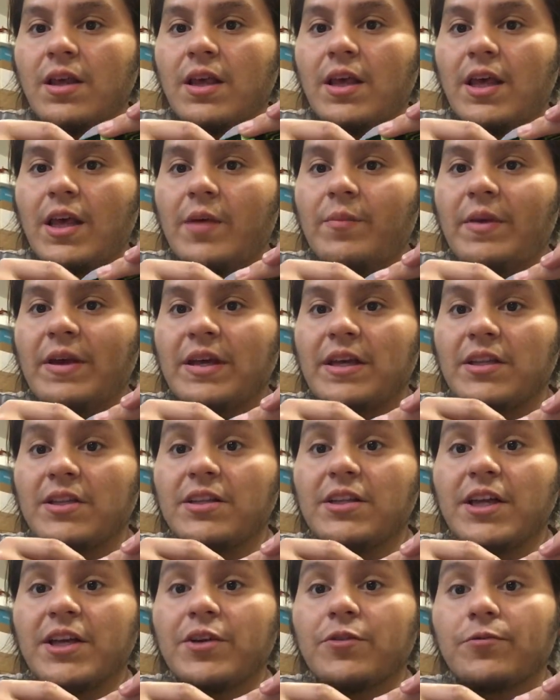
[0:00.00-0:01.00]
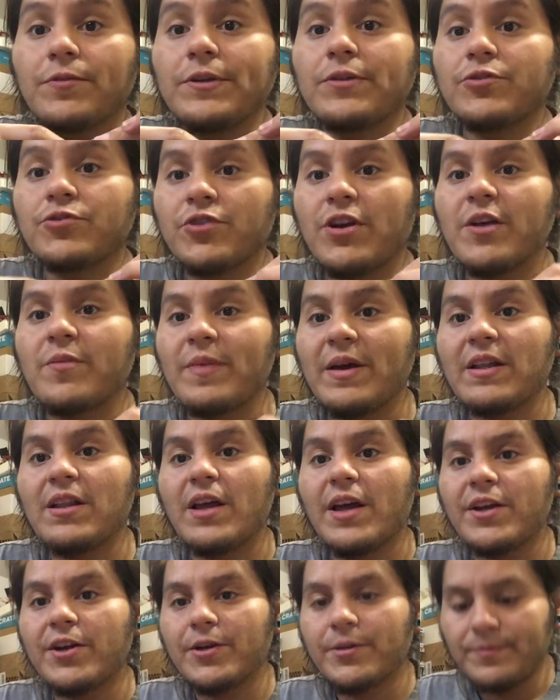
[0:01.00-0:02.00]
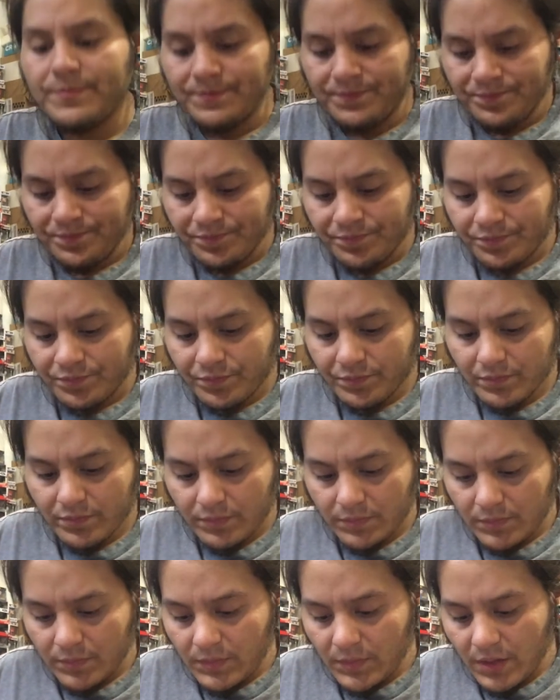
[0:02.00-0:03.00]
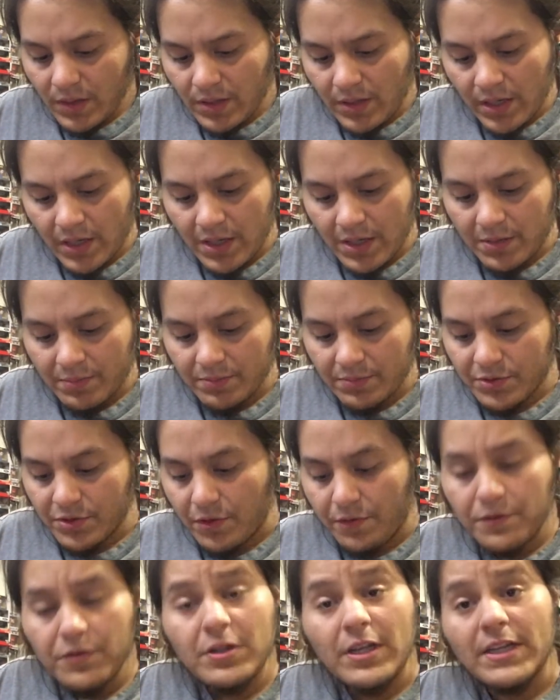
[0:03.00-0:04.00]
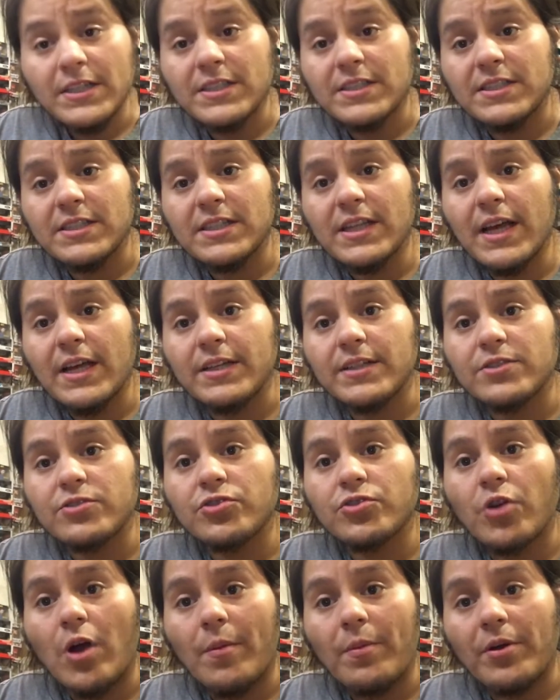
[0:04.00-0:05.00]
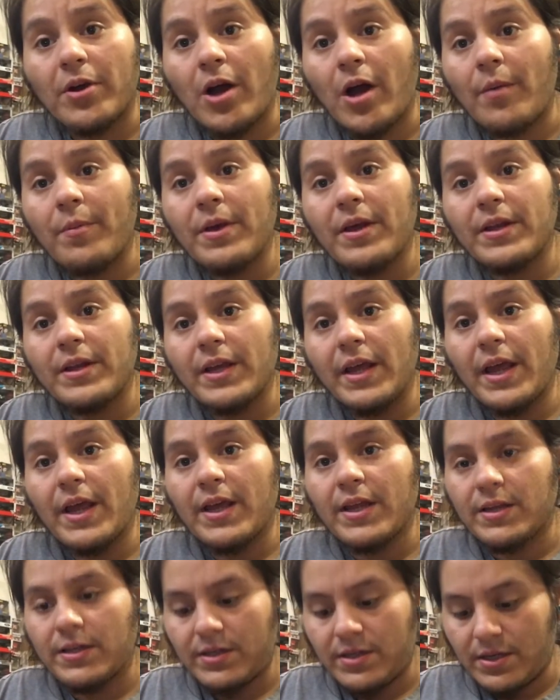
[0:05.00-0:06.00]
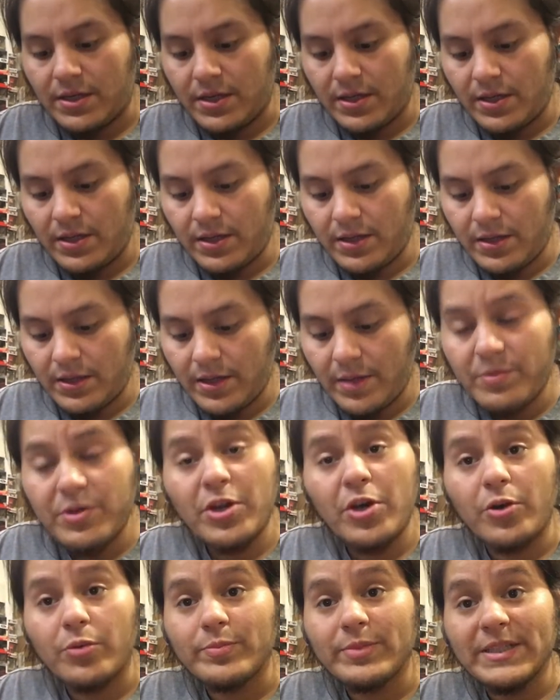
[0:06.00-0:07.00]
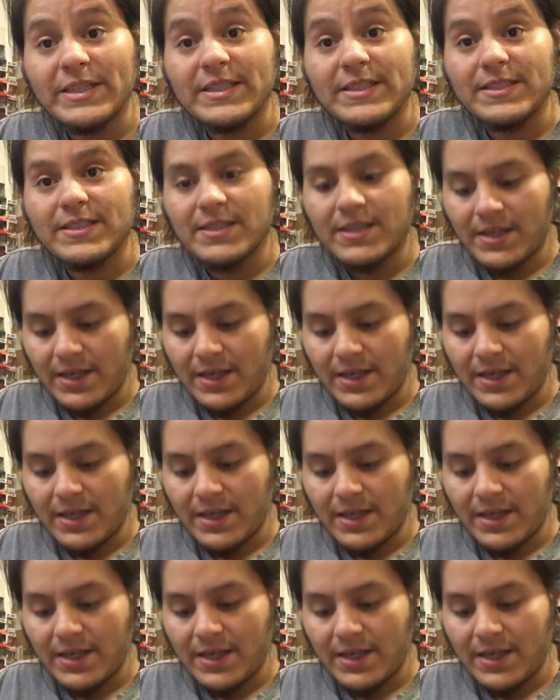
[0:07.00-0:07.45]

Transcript: and make it look like a real truck bed liner. So if you'd like to see that, drop a comment and let me know, please.